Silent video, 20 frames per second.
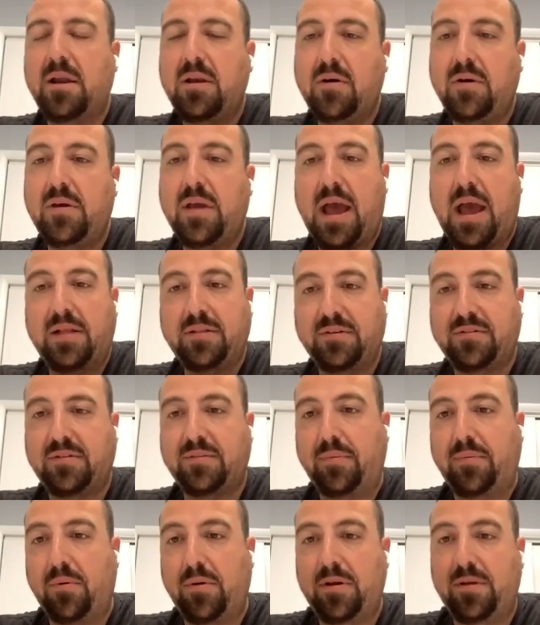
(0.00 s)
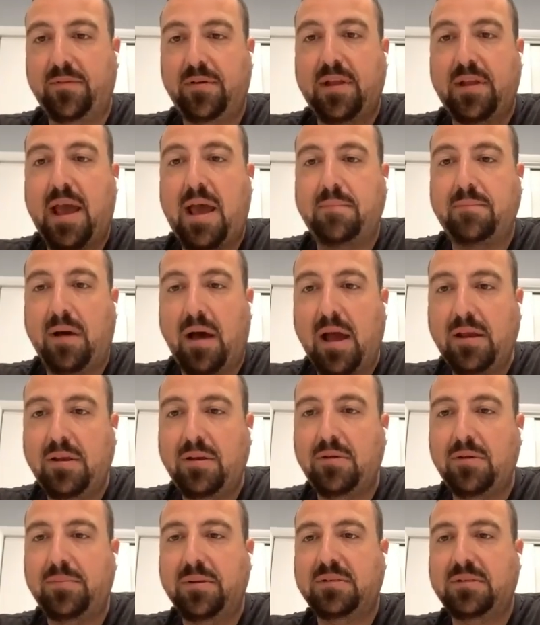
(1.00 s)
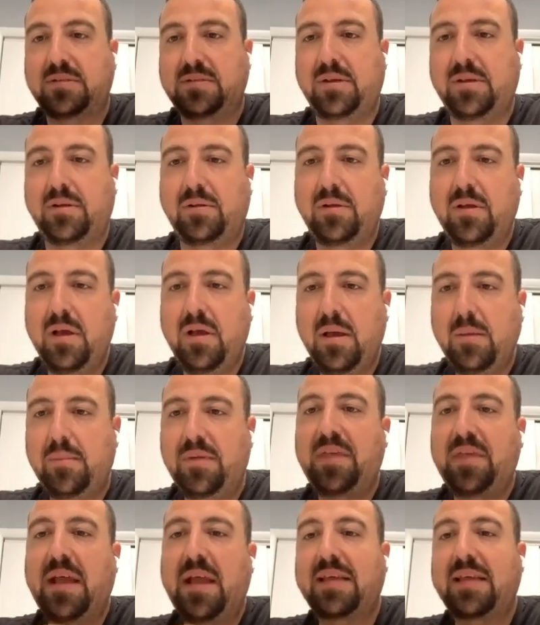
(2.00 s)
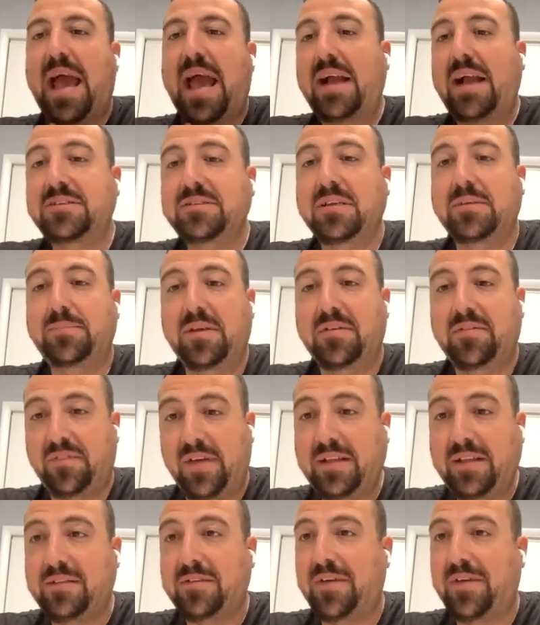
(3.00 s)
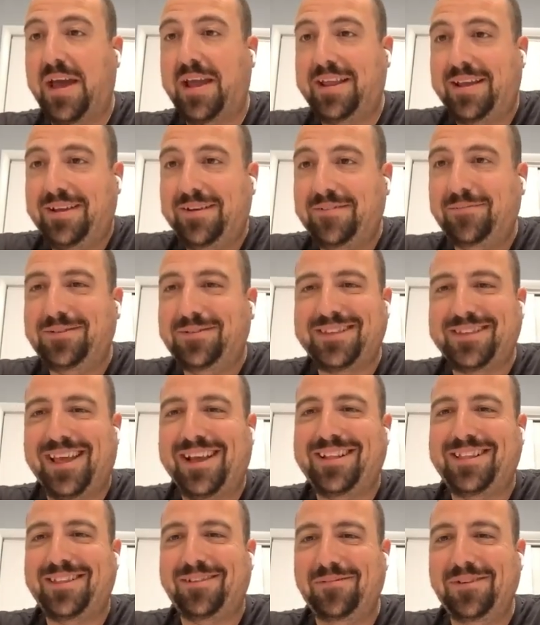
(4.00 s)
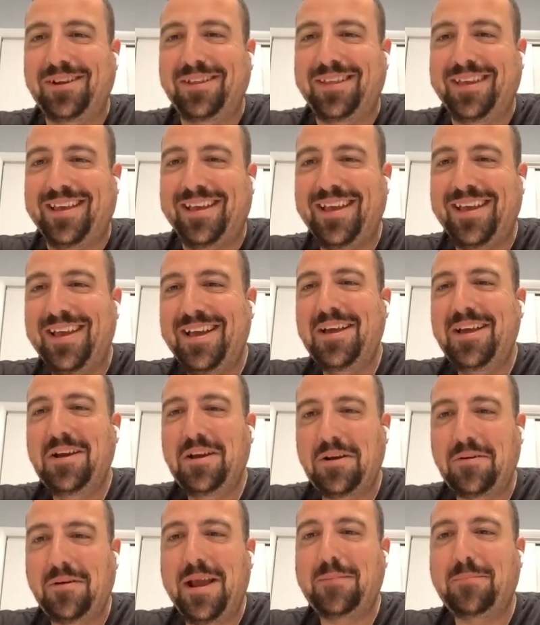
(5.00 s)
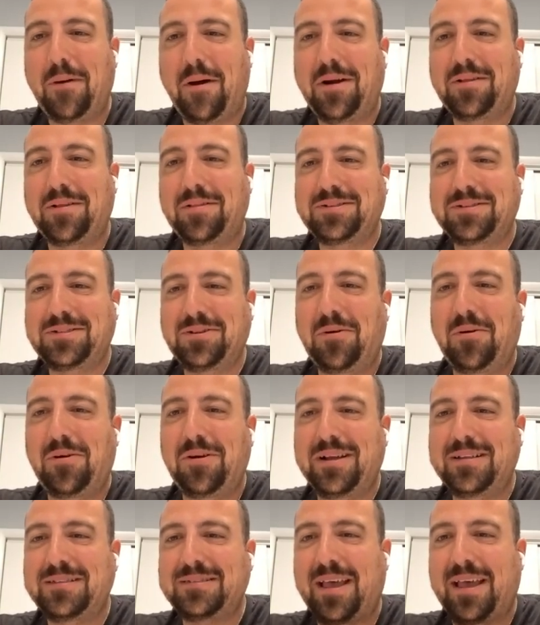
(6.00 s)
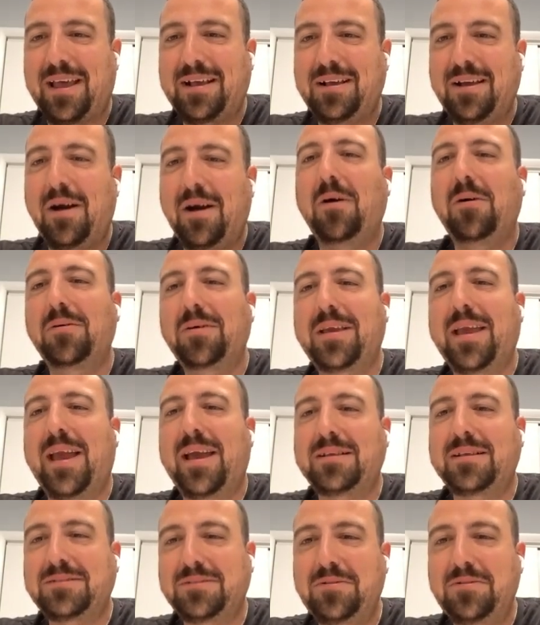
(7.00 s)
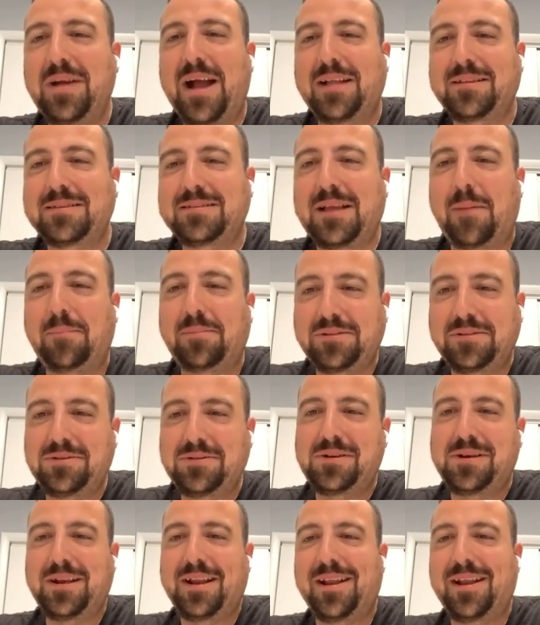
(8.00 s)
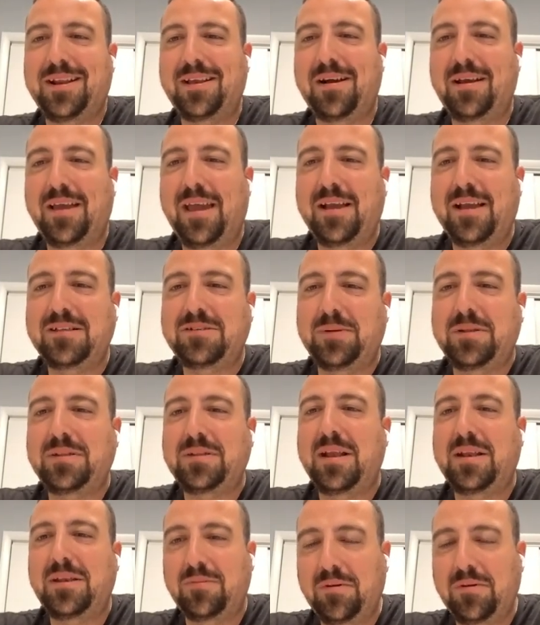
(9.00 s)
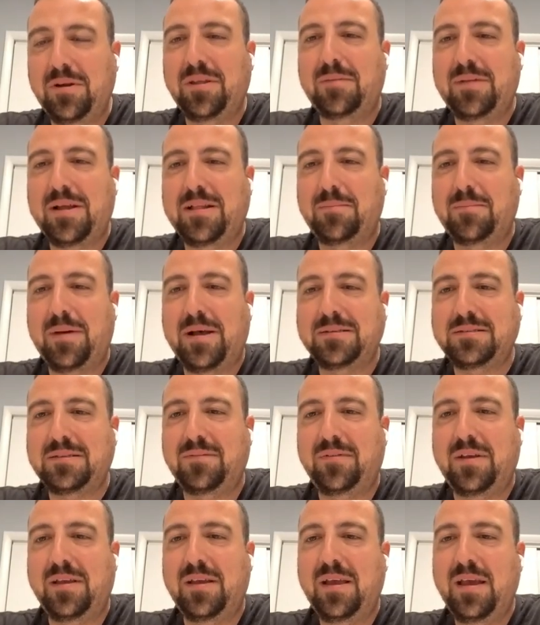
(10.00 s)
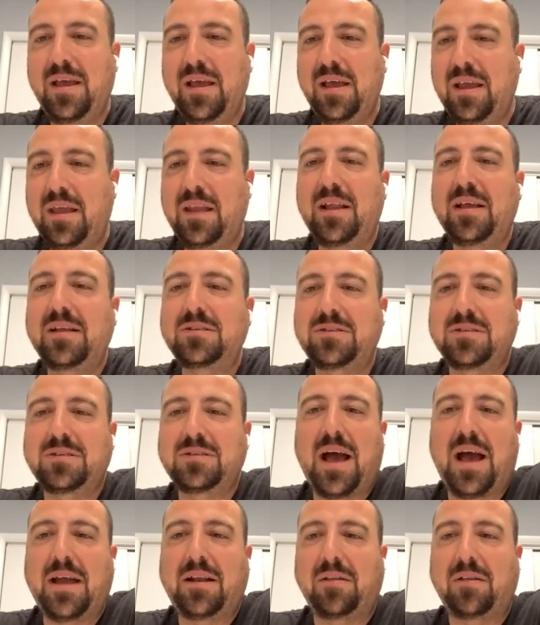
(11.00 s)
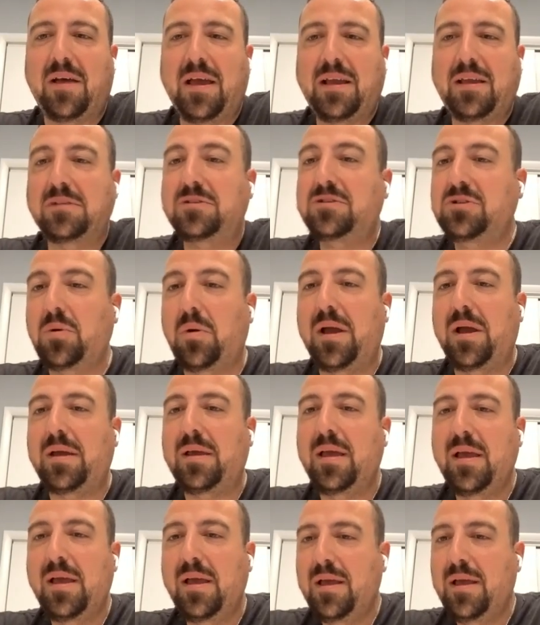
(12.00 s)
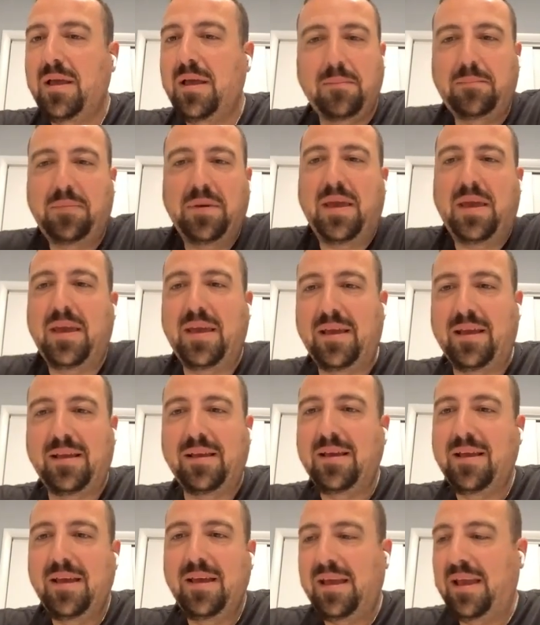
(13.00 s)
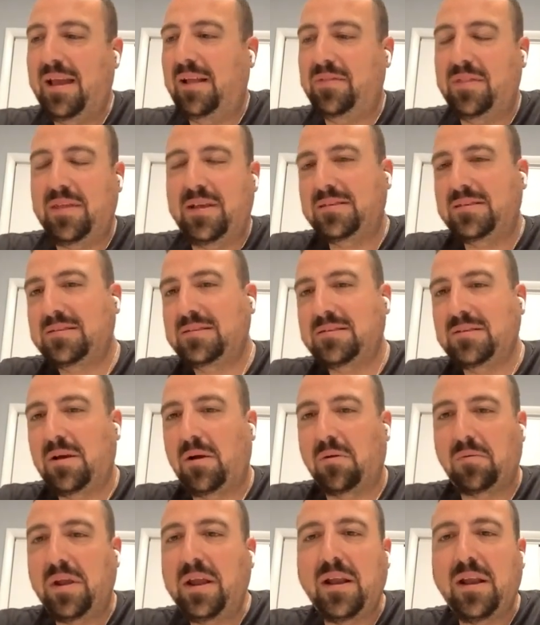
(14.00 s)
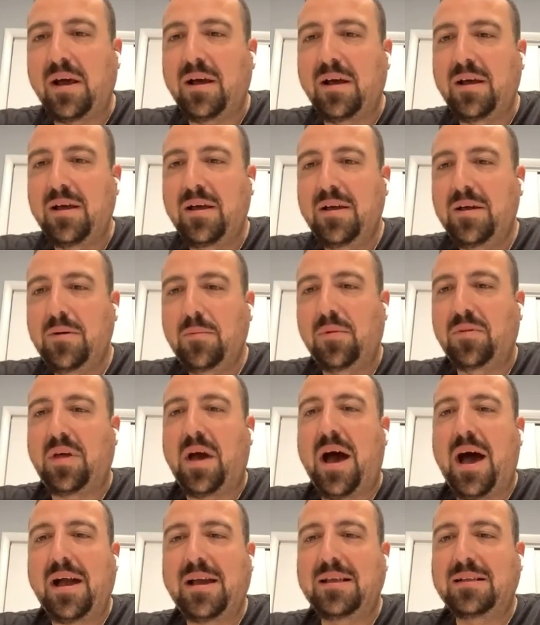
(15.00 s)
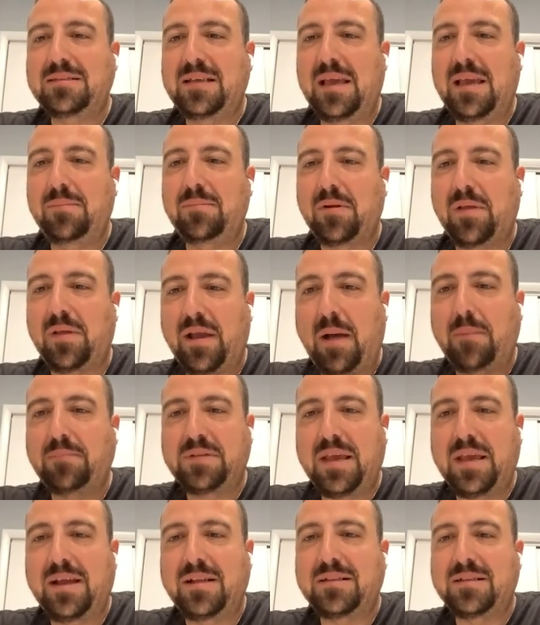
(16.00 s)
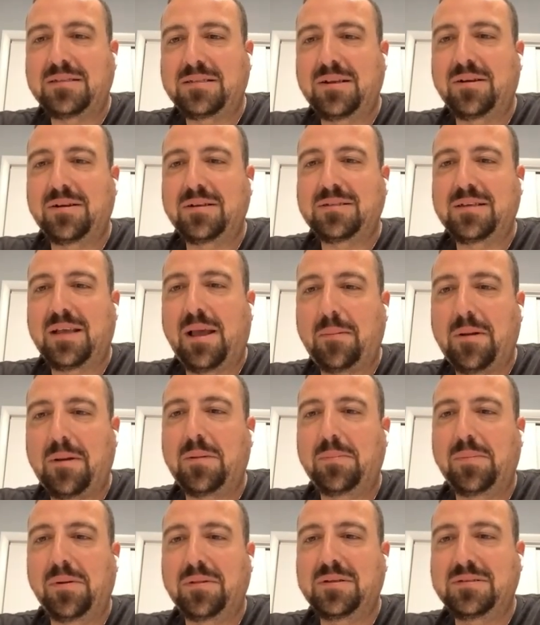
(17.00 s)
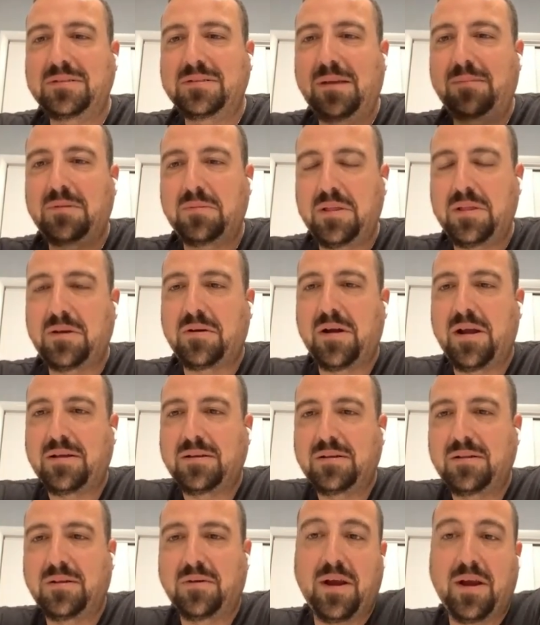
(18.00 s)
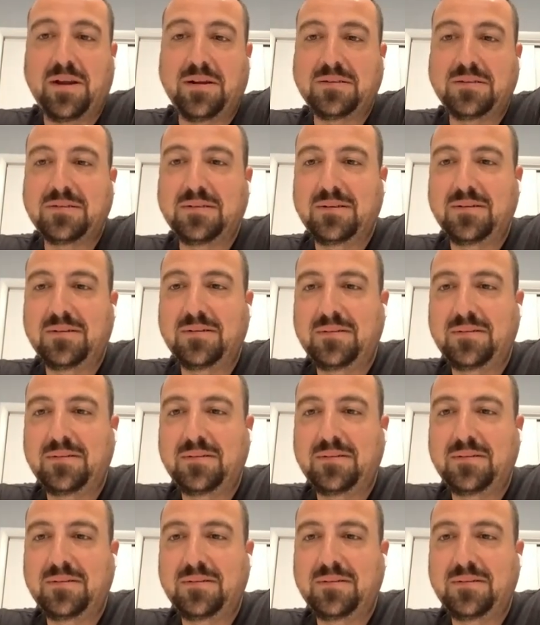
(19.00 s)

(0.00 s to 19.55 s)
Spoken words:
I know you had the support of your dad behind you, but then to actually be effective at it was like the really great part of the story. It's like, okay, so you got this opportunity at a young age, but then you really made the best of it. You didn't just kind of like enjoy being in this arena with a hockey team. You're like, I'm taking this seriously. I'm going to build this team to be the greatest.